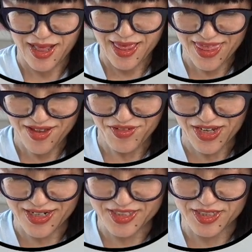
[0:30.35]
Then we're
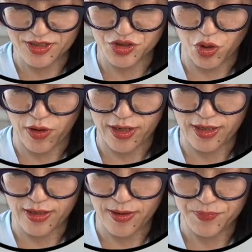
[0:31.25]
gonna start
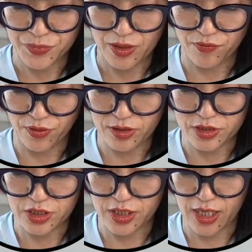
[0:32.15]
drawing.
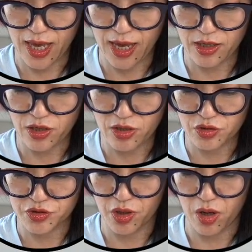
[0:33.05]
First, can you
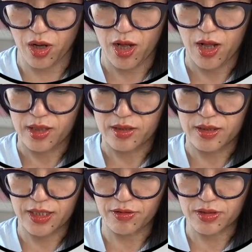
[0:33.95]
draw
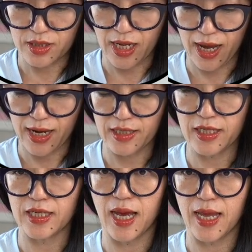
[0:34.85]
little
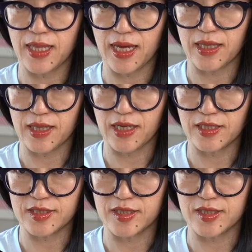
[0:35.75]
tiny line like this?